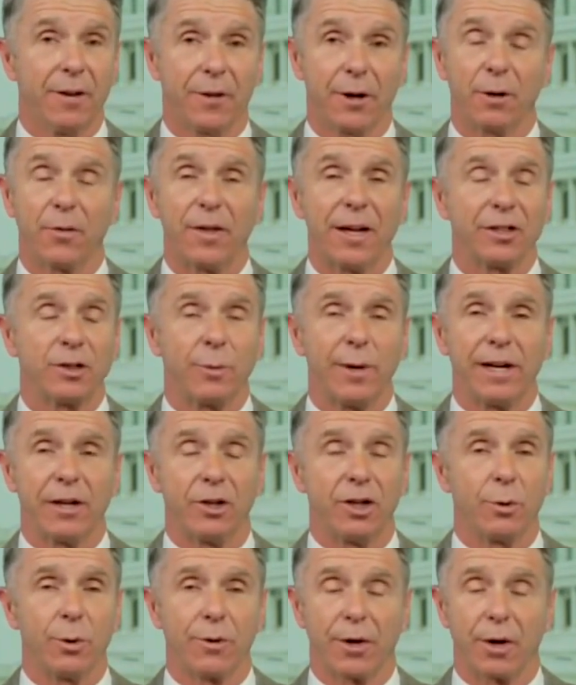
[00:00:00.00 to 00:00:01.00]
There are things we
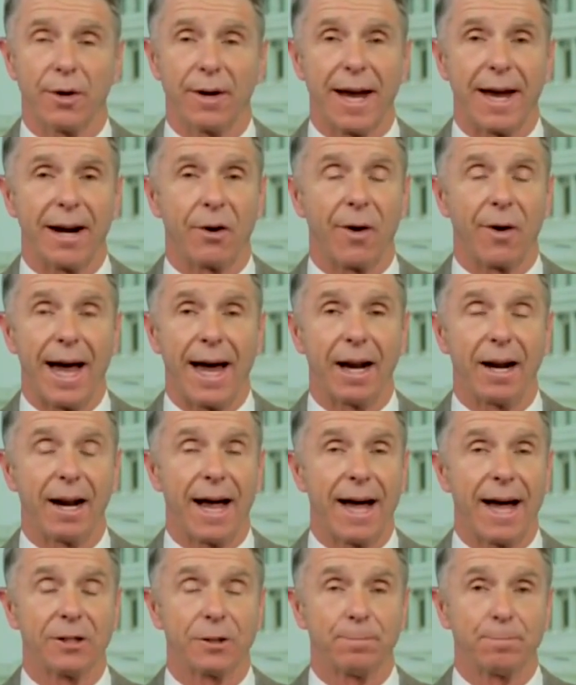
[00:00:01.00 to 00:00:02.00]
could do with our NATO
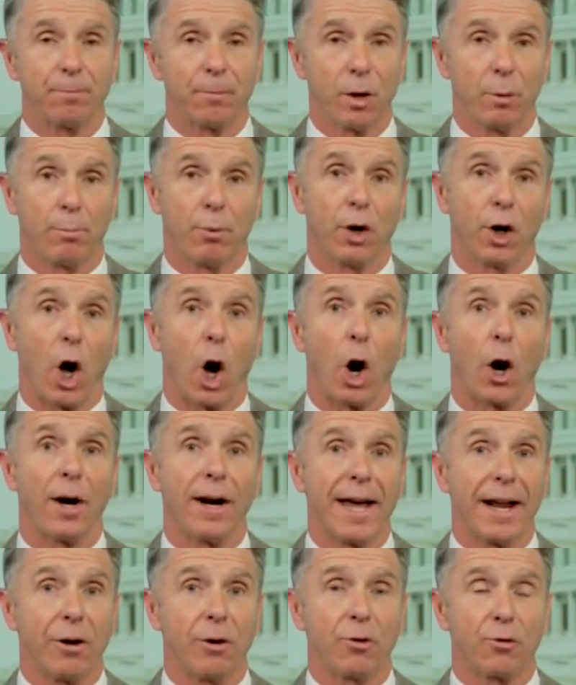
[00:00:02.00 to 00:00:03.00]
allies, put our
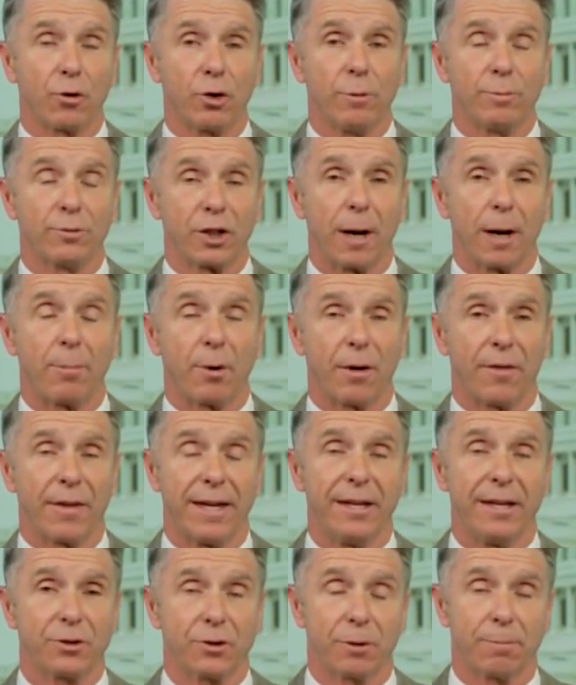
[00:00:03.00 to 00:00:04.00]
NATO troops up on
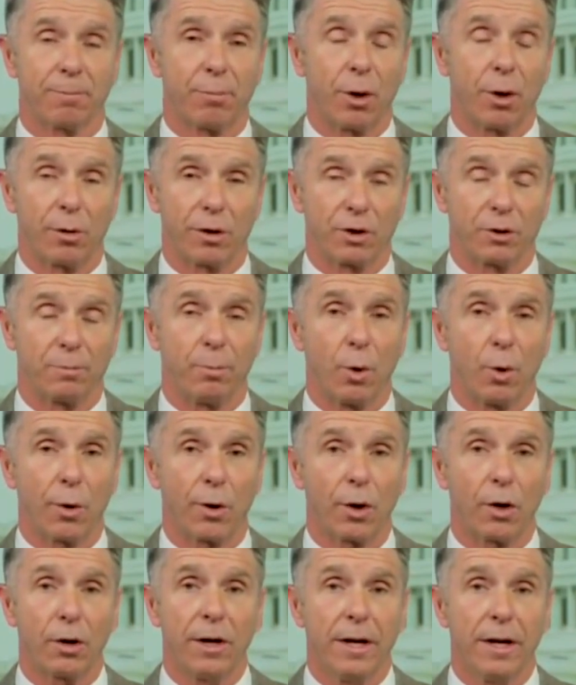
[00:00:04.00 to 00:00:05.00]
the eastern Polish
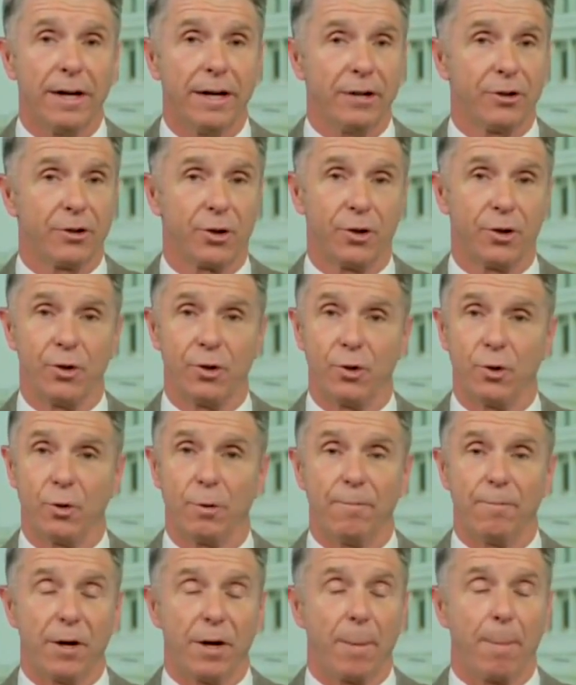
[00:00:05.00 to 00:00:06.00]
border
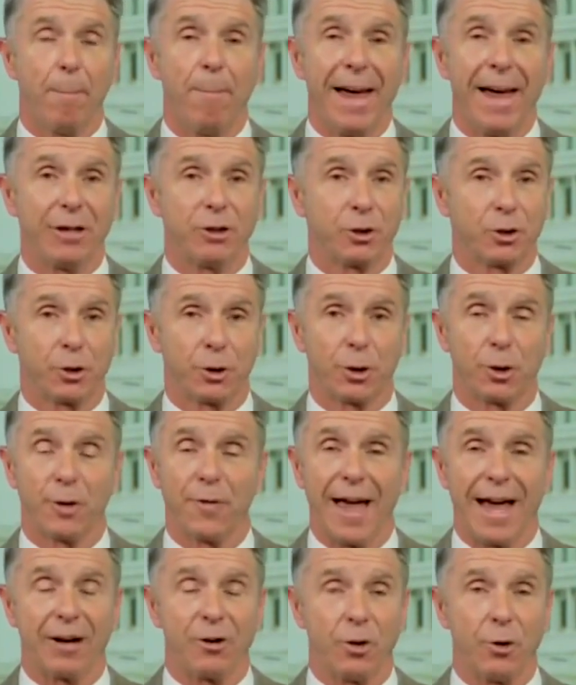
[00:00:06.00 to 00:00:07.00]
to make
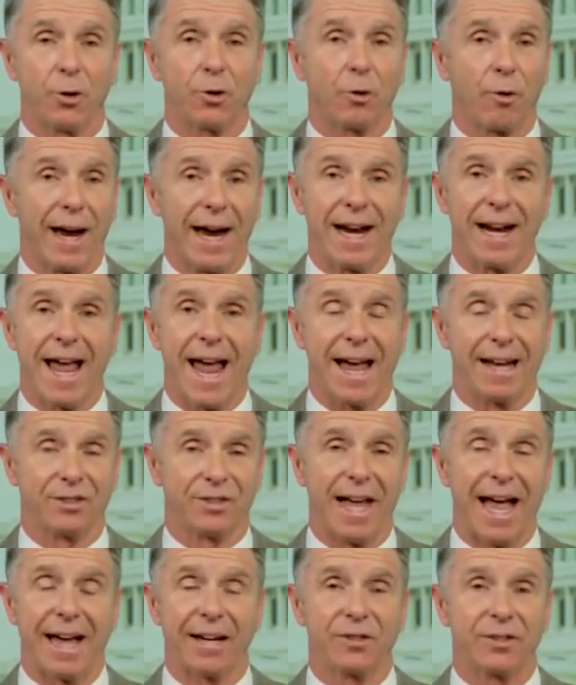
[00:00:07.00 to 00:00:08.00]
sure that Ukraine
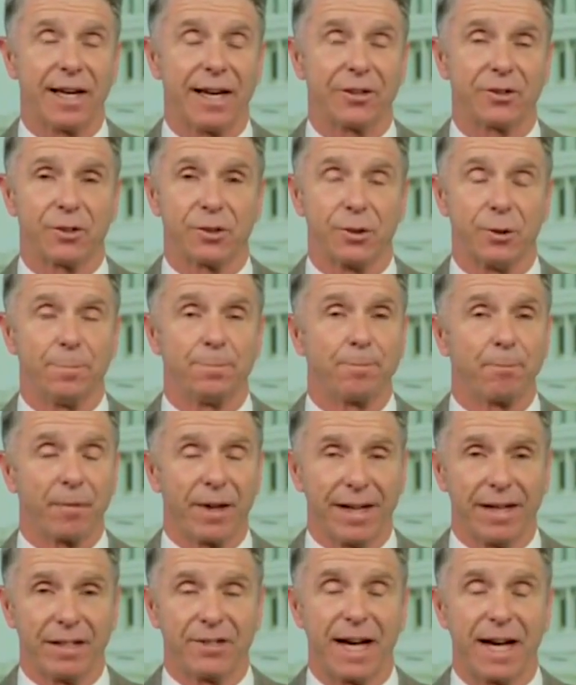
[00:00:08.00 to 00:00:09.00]
has access to
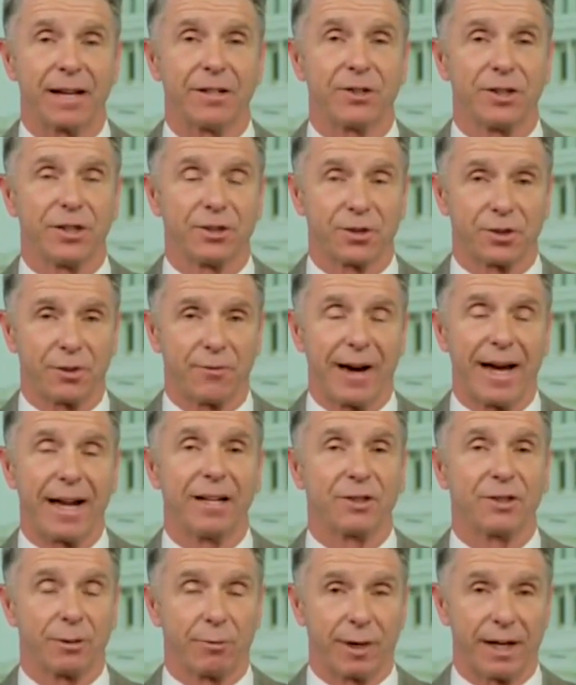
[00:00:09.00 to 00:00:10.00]
intelligence,
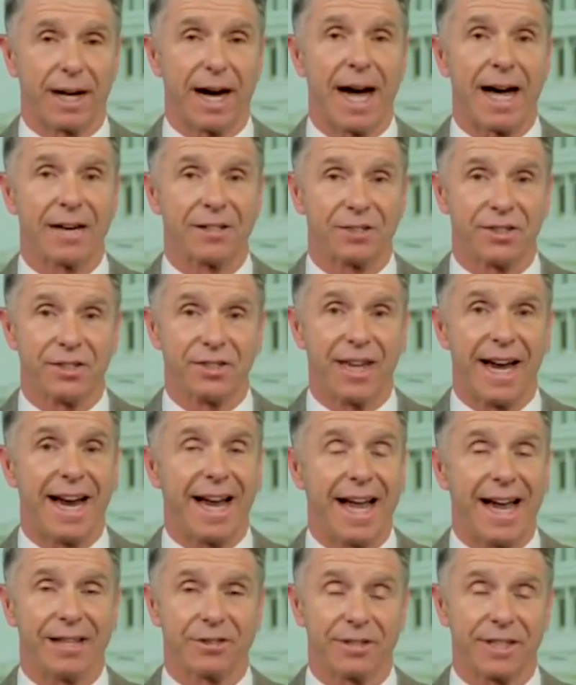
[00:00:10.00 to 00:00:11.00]
surveillance, and reconnaissance
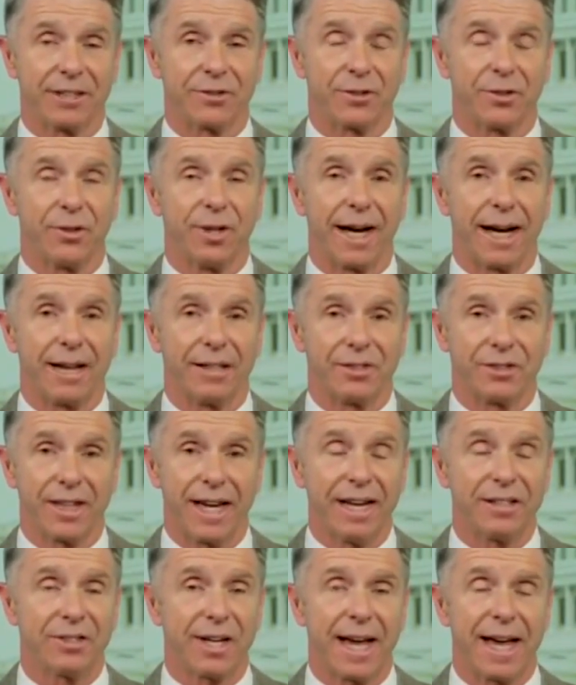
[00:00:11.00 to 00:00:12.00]
assets the United
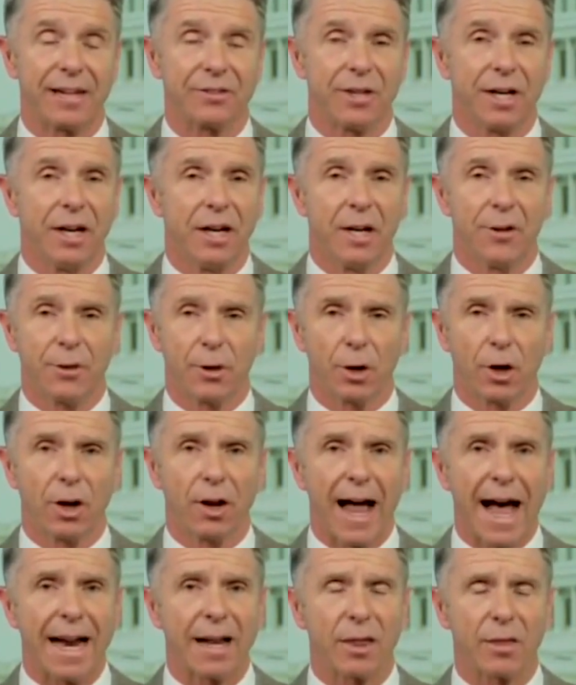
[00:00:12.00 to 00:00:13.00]
States has. There are a
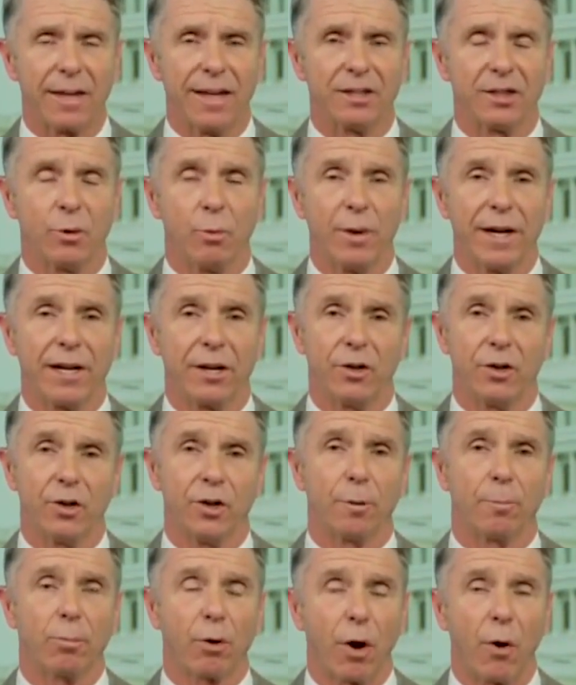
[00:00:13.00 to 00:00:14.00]
lot of things that we could
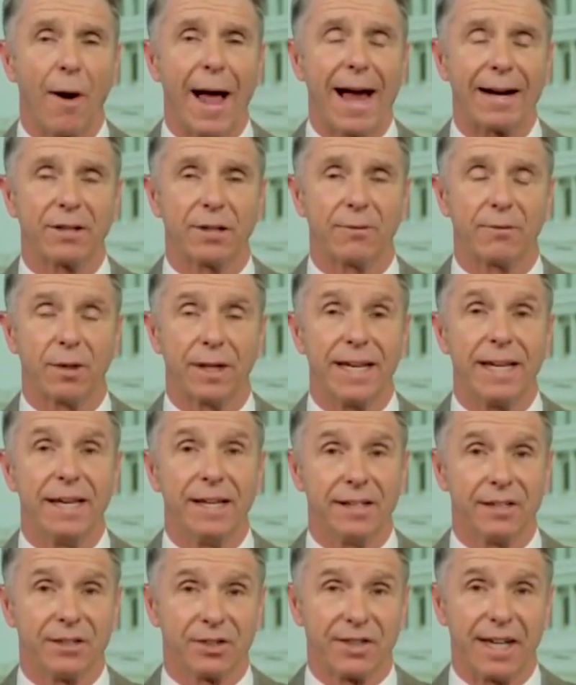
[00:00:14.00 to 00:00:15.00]
do to proactively
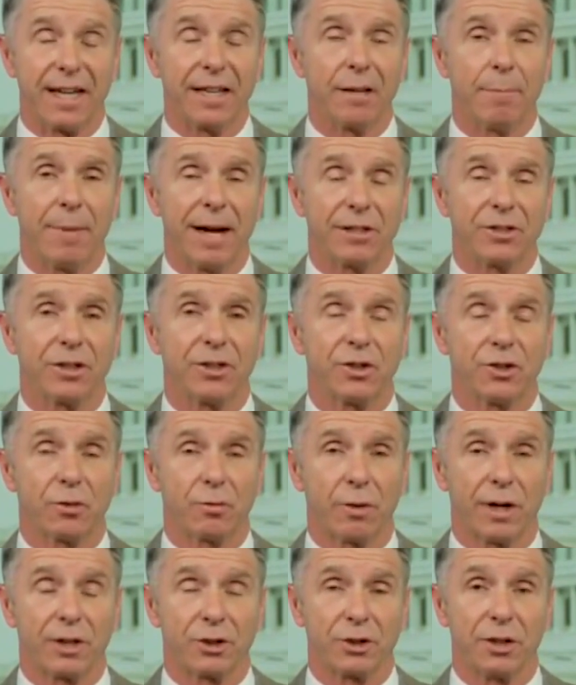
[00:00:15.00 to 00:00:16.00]
send the message
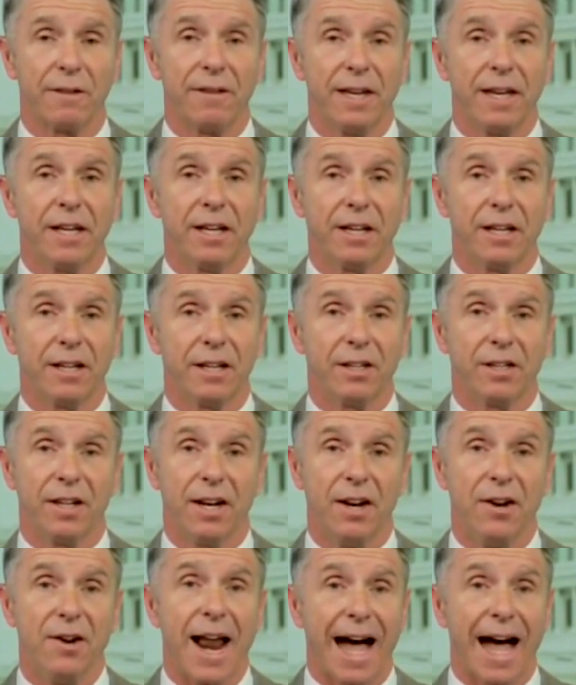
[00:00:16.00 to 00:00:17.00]
to Russia
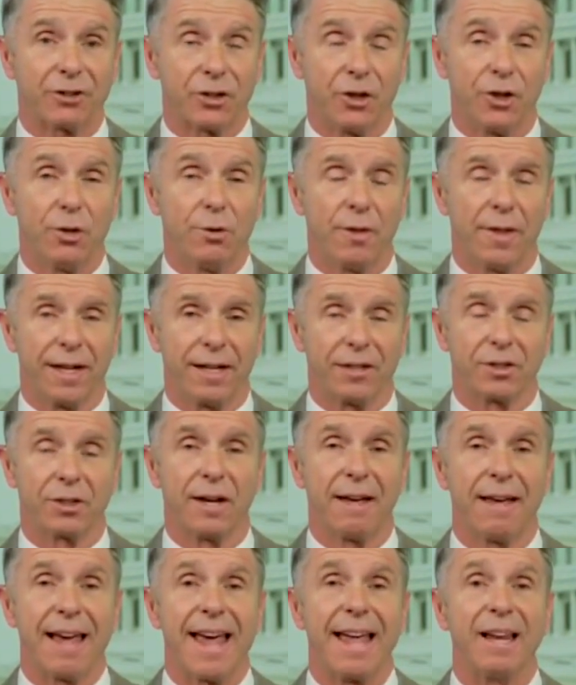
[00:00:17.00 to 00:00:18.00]
not to do
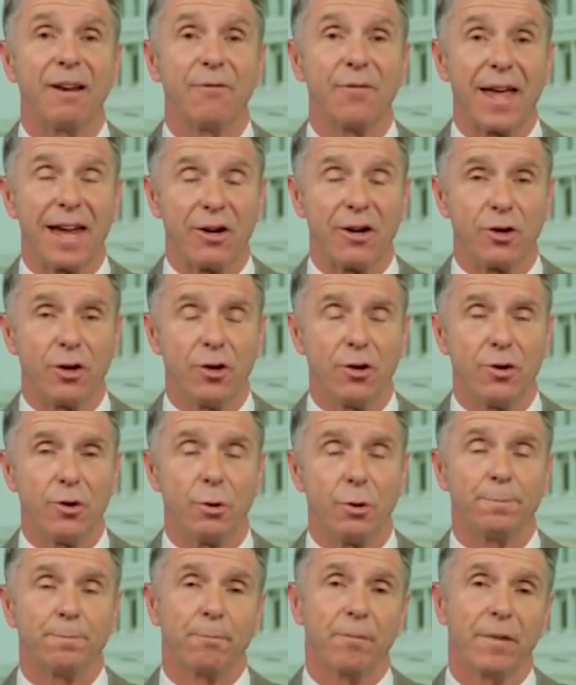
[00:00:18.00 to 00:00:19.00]
this. And if they
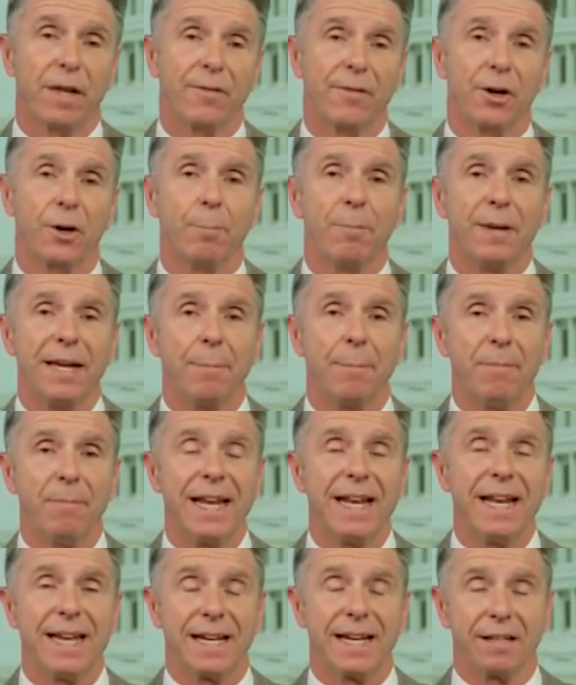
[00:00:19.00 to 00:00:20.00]
do, there'd be
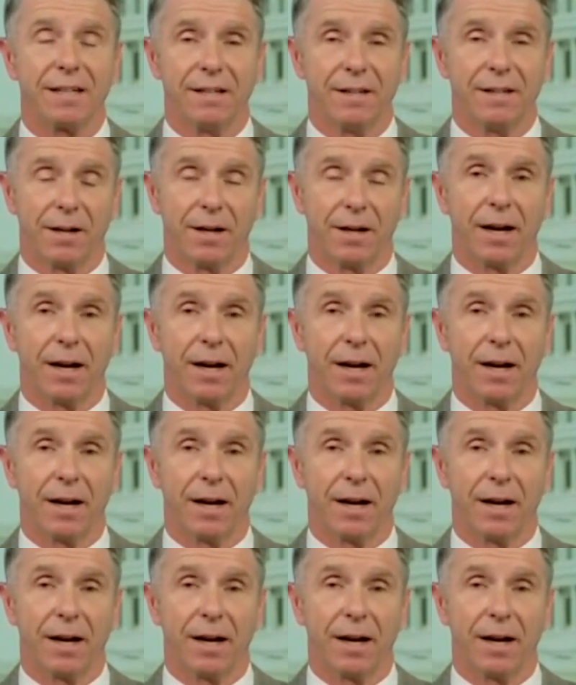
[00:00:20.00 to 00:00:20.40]
immediate